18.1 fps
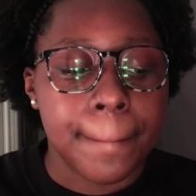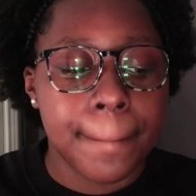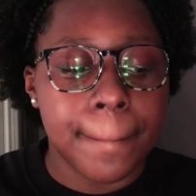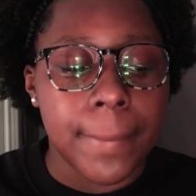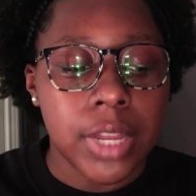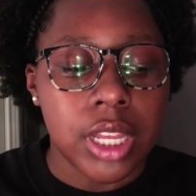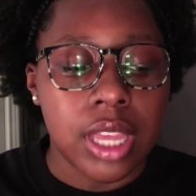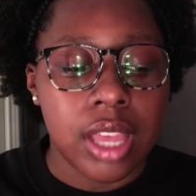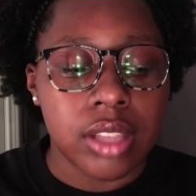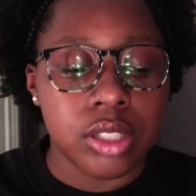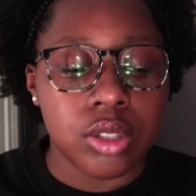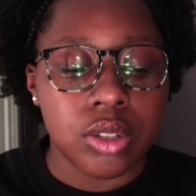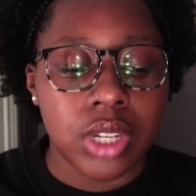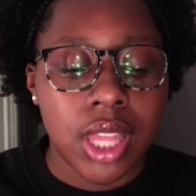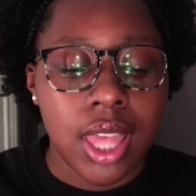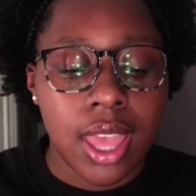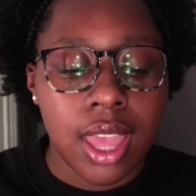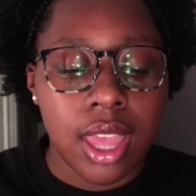I have to do
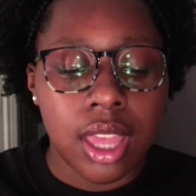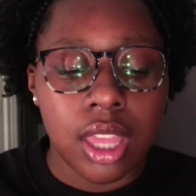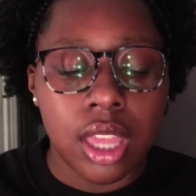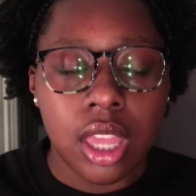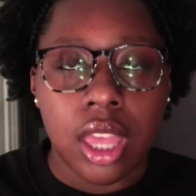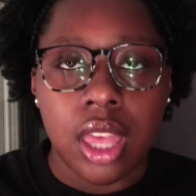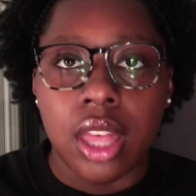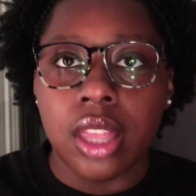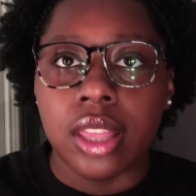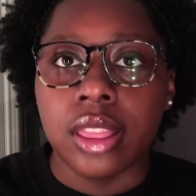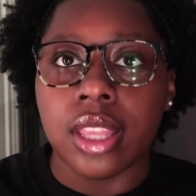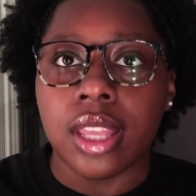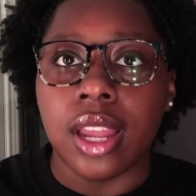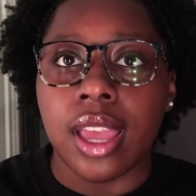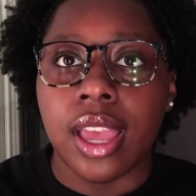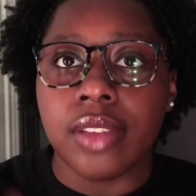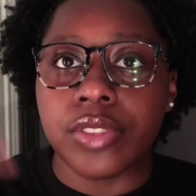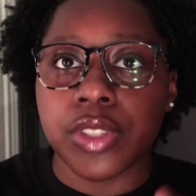that. Then I
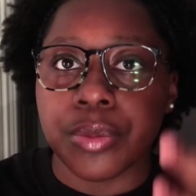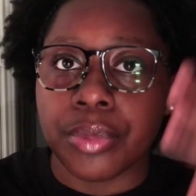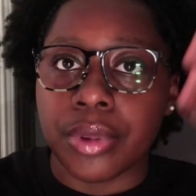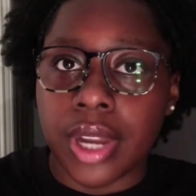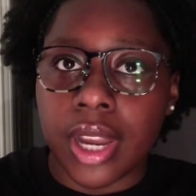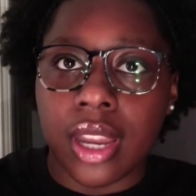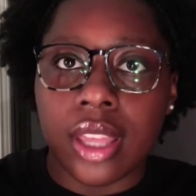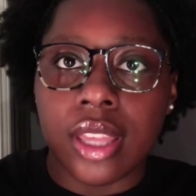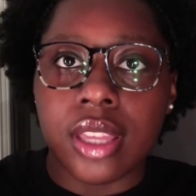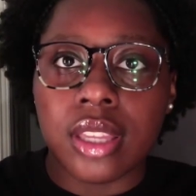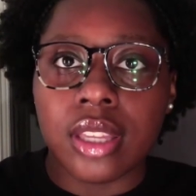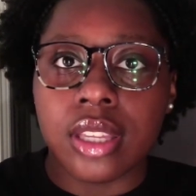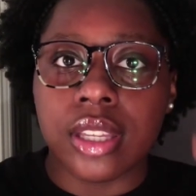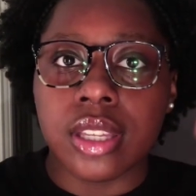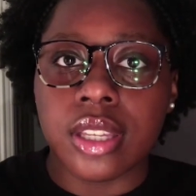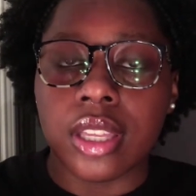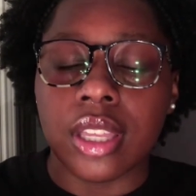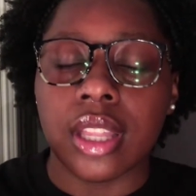have to braid it.
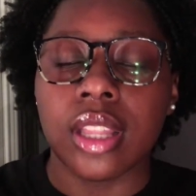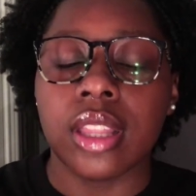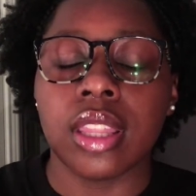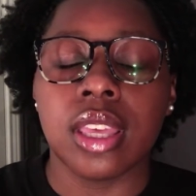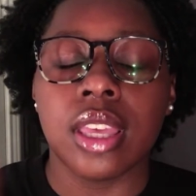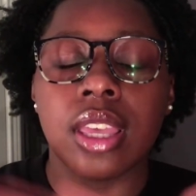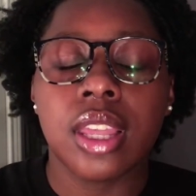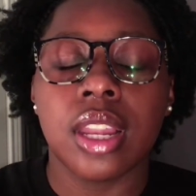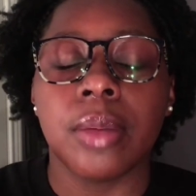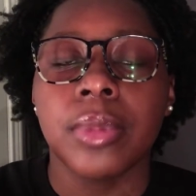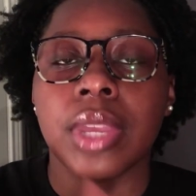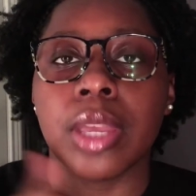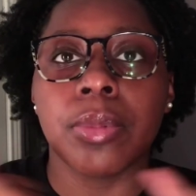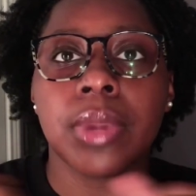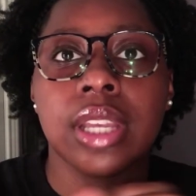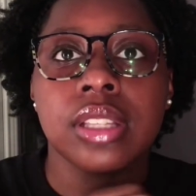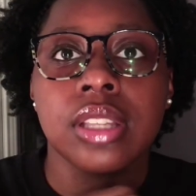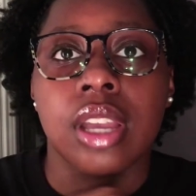Then I'm gonna get
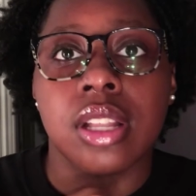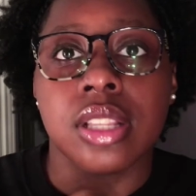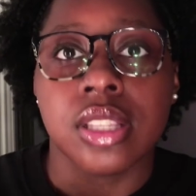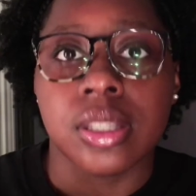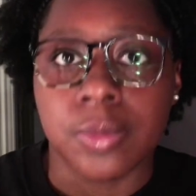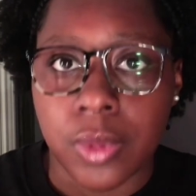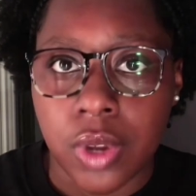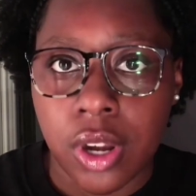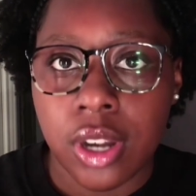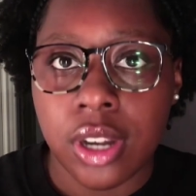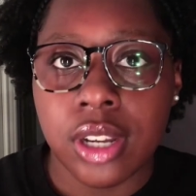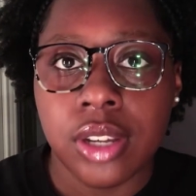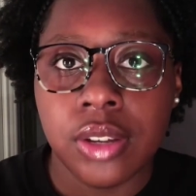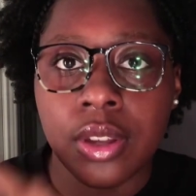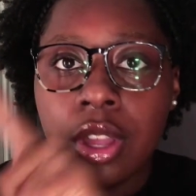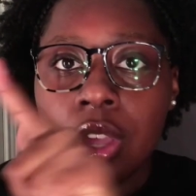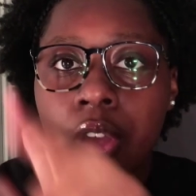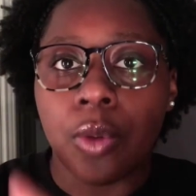back to y'all tomorrow
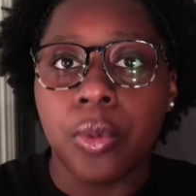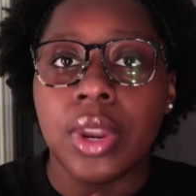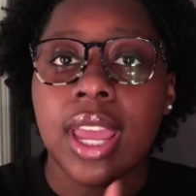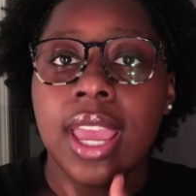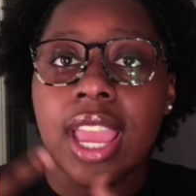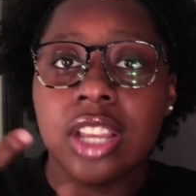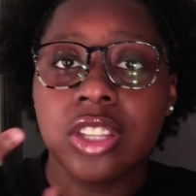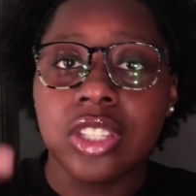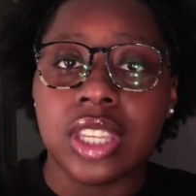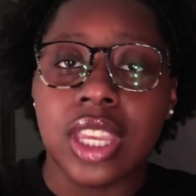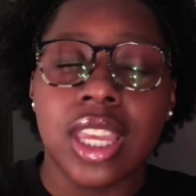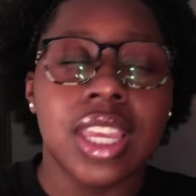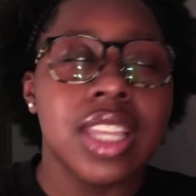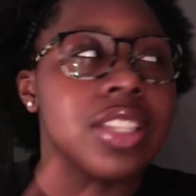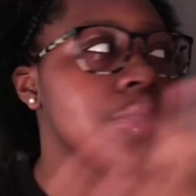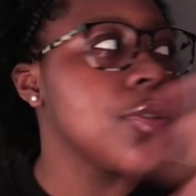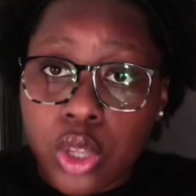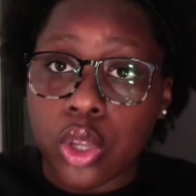when I actually get
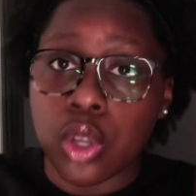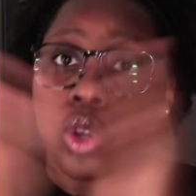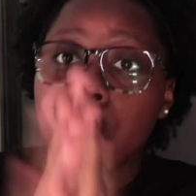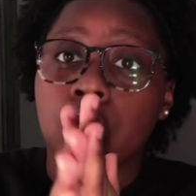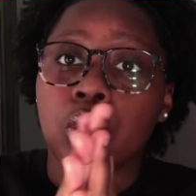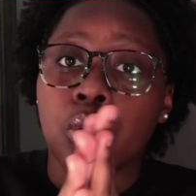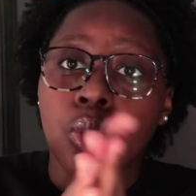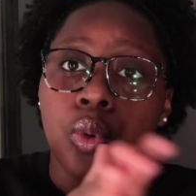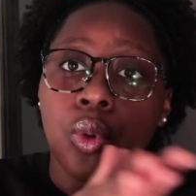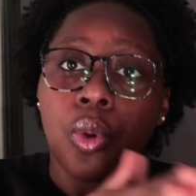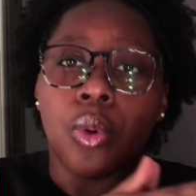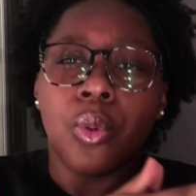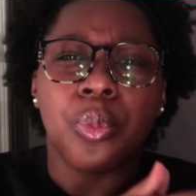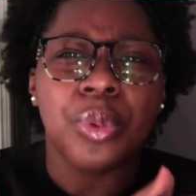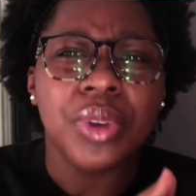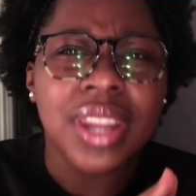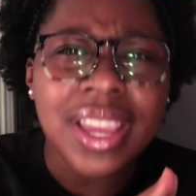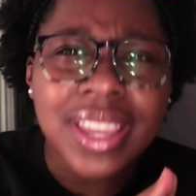into it. So
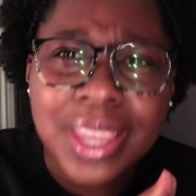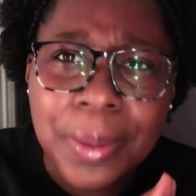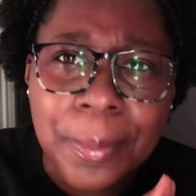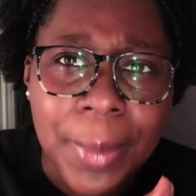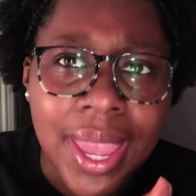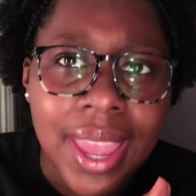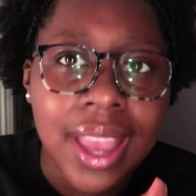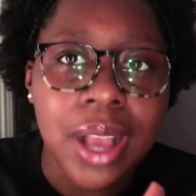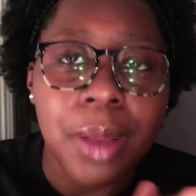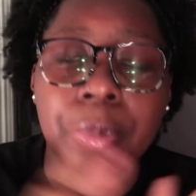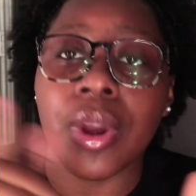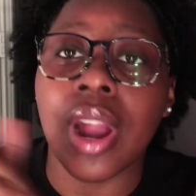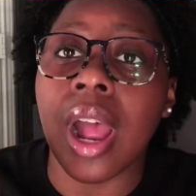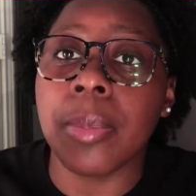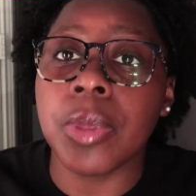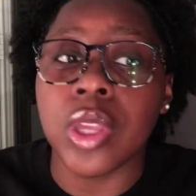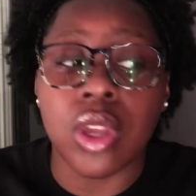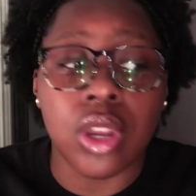when I get back, I'm probably
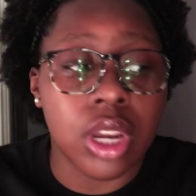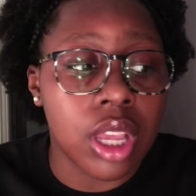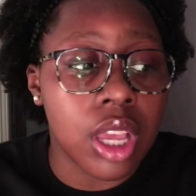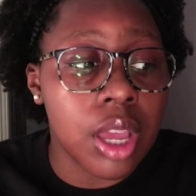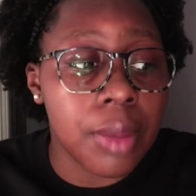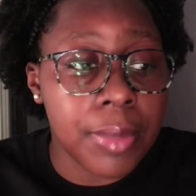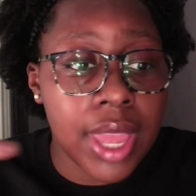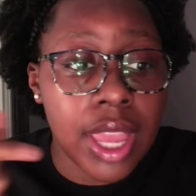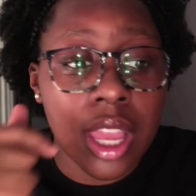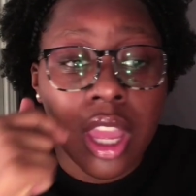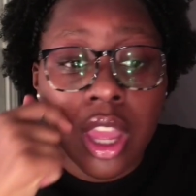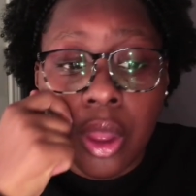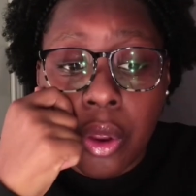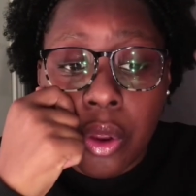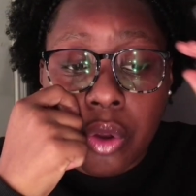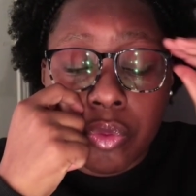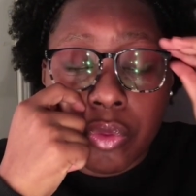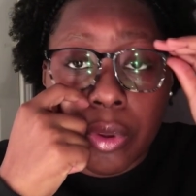gonna come back
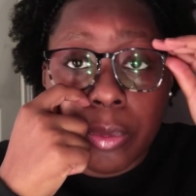from the